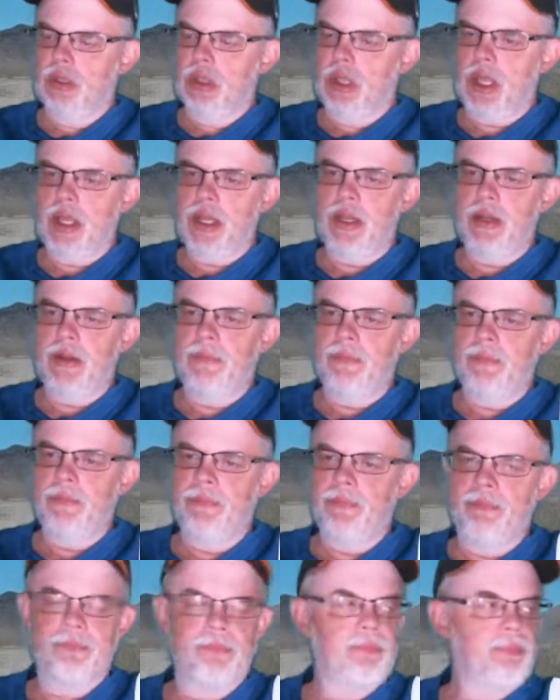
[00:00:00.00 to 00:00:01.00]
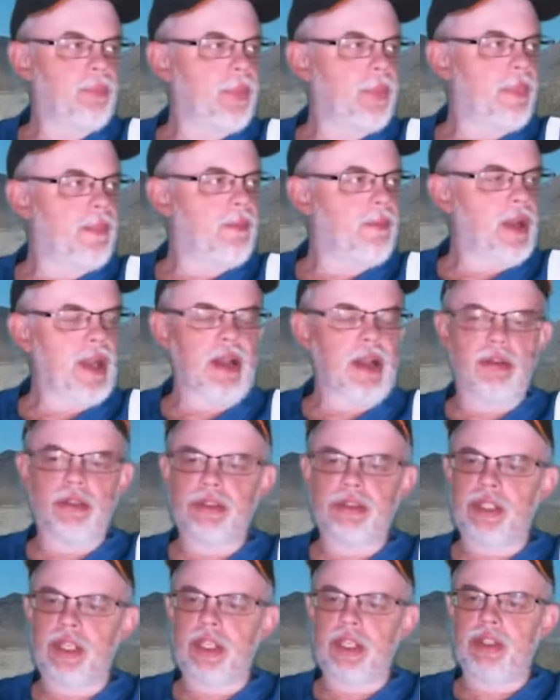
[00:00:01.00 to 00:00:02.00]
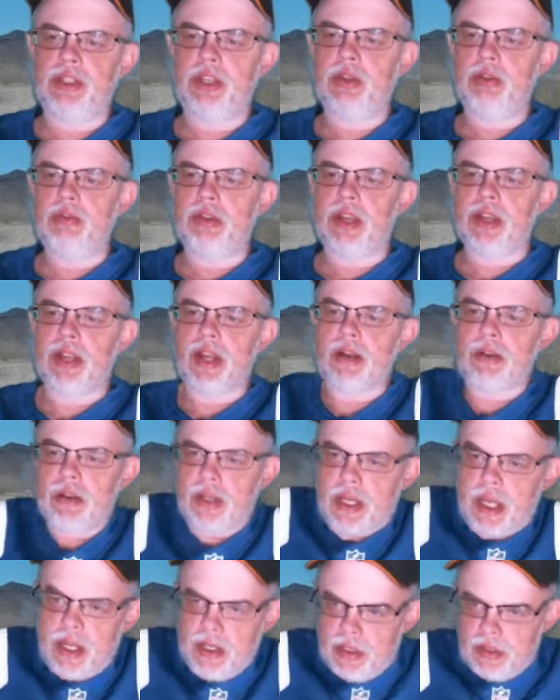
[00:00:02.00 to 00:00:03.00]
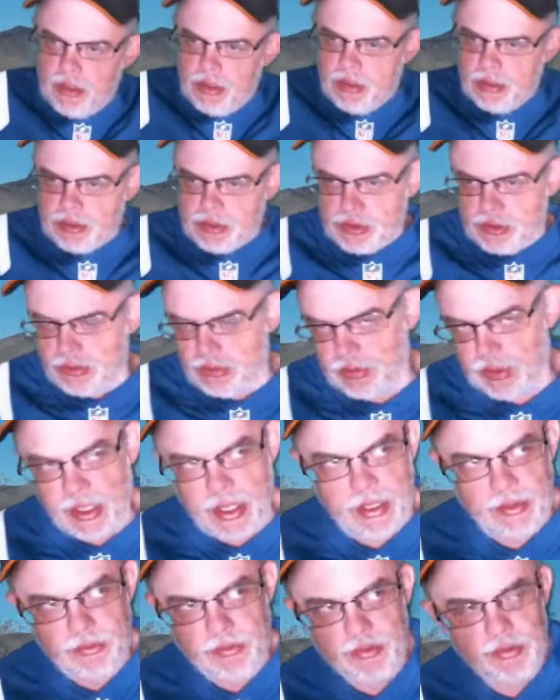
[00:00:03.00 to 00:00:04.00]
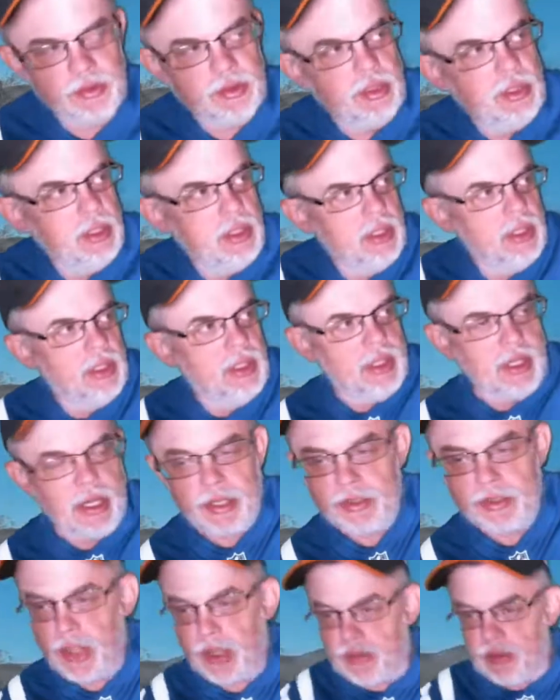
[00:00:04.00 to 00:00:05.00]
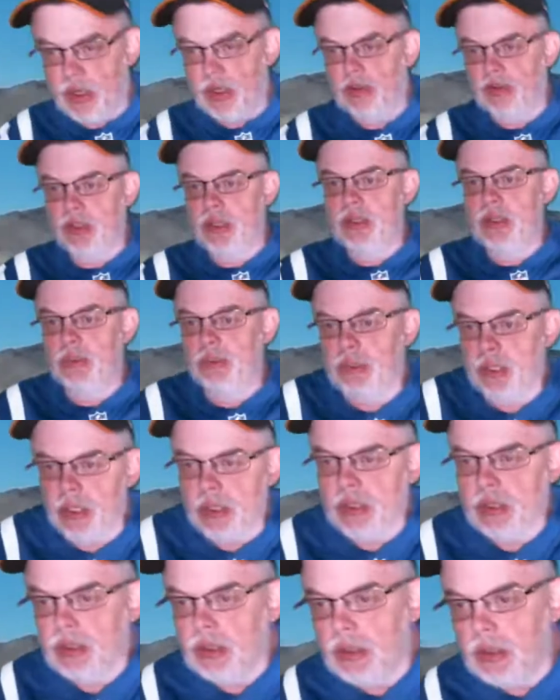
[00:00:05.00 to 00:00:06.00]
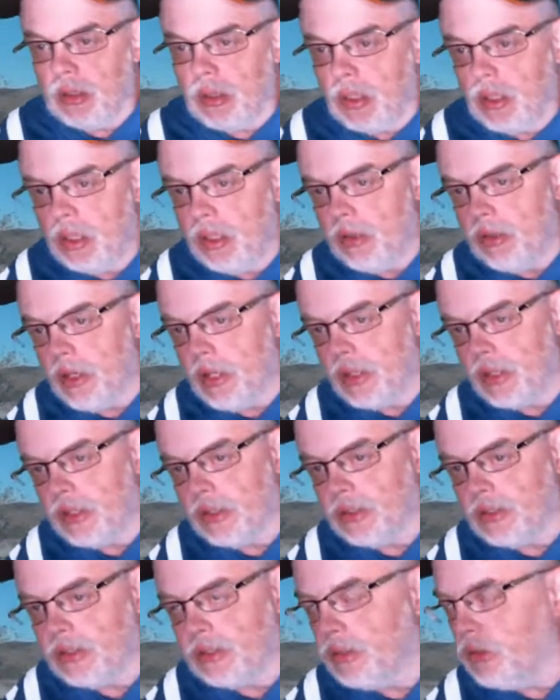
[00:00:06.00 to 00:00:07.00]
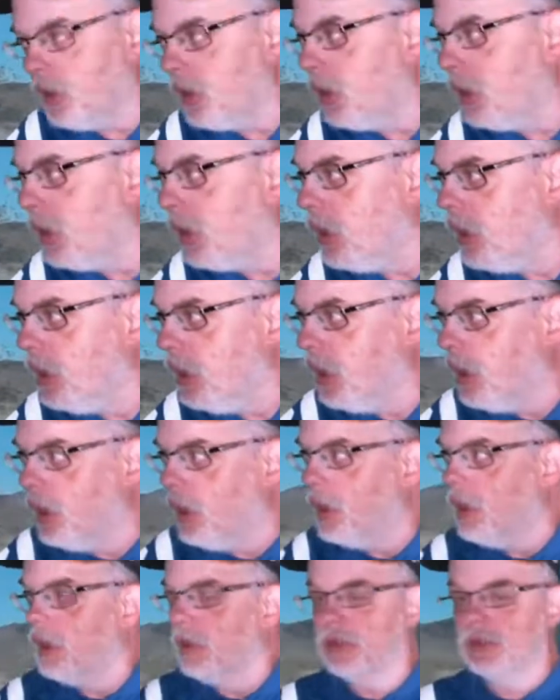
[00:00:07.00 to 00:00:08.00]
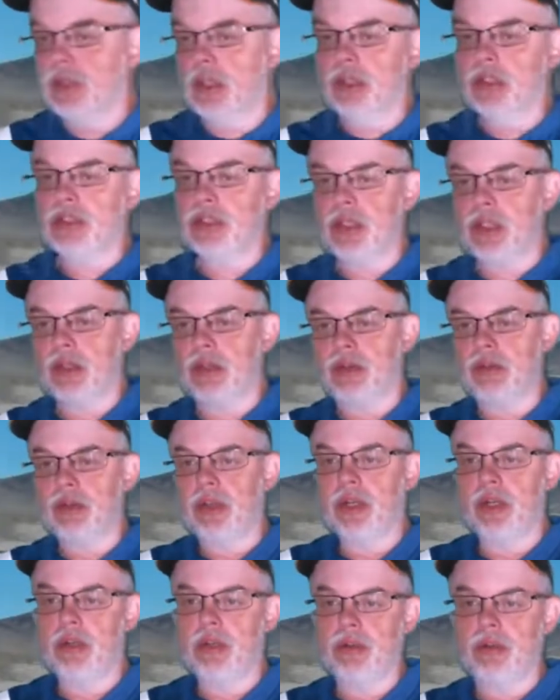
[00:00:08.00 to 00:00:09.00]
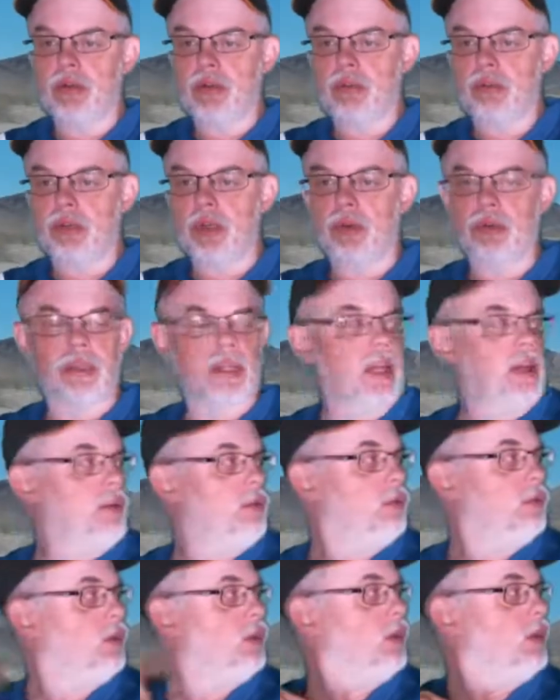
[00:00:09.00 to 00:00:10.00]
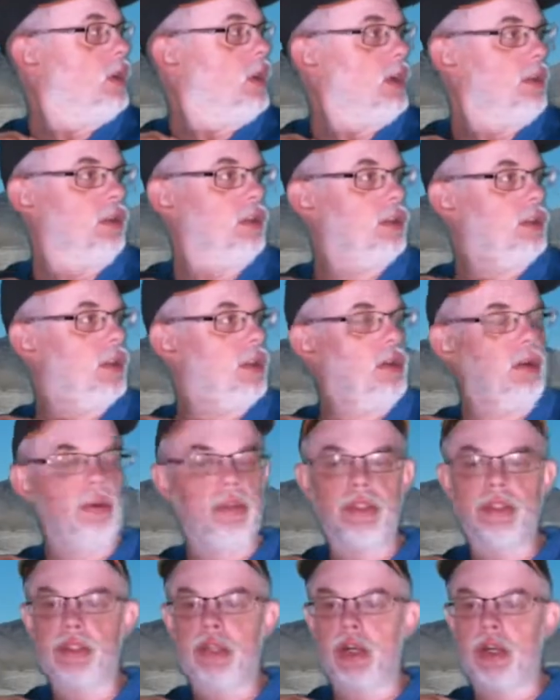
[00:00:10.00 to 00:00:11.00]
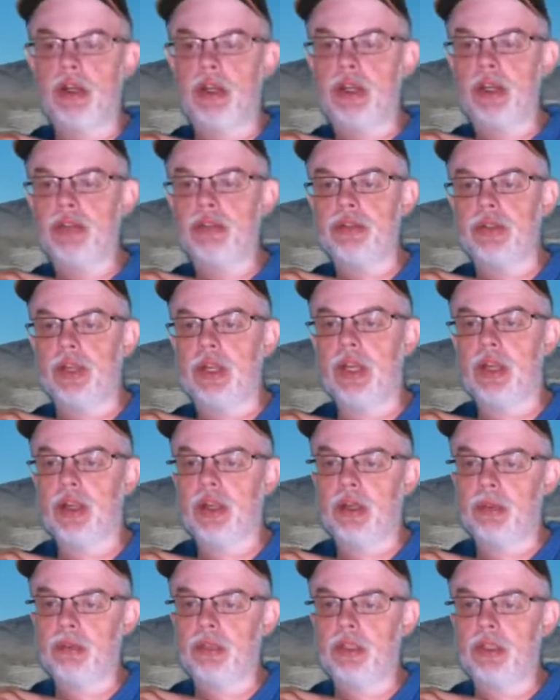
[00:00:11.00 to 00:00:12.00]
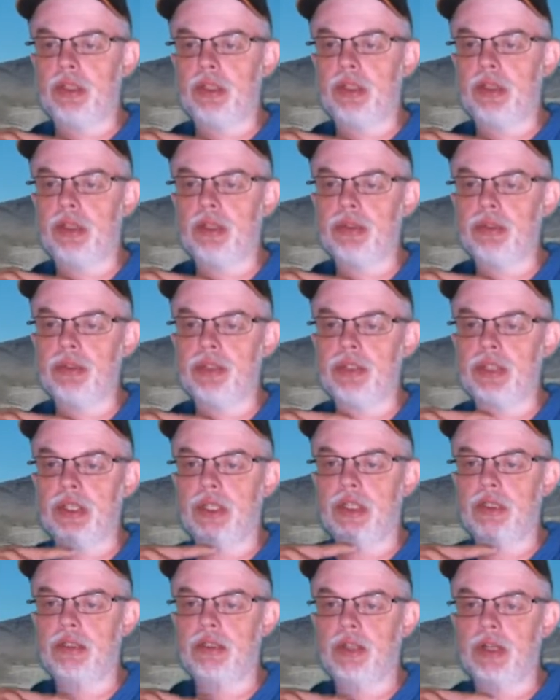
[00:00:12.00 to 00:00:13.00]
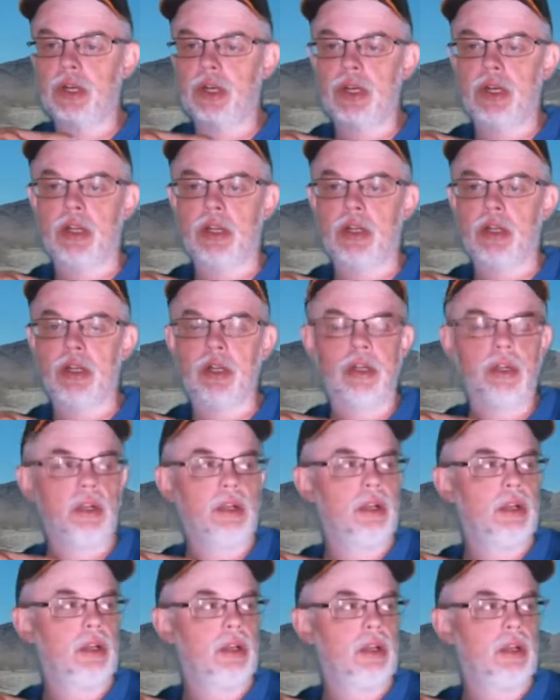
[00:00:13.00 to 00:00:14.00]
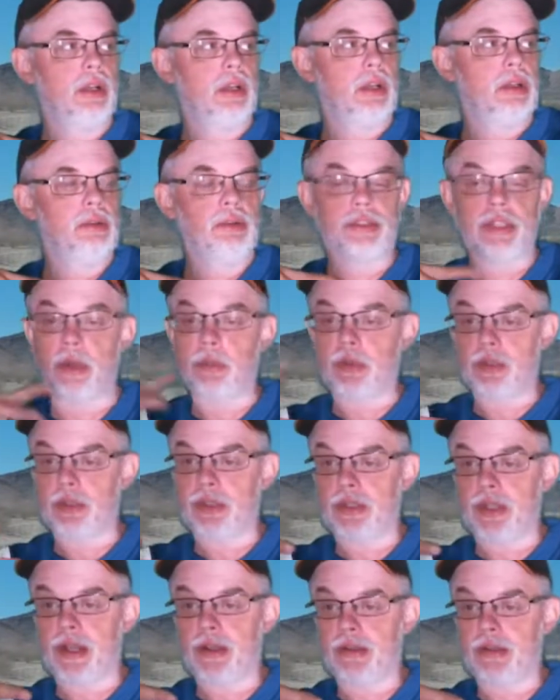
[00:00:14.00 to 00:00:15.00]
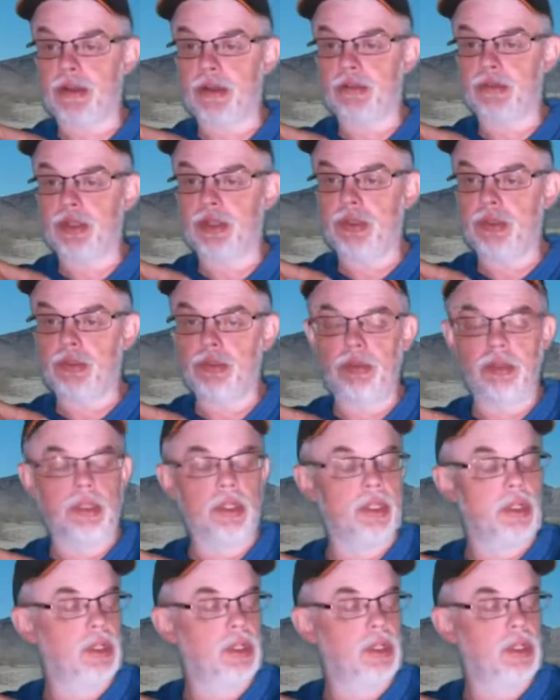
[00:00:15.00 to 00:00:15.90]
yeah. Well, see, too, right now it kind of hurts. I can drive the RV up there, right? Because truck's sitting over here, broke down. I looked at Cody's car yesterday, and I come to the conclusion that his car, which I'm on the title of too,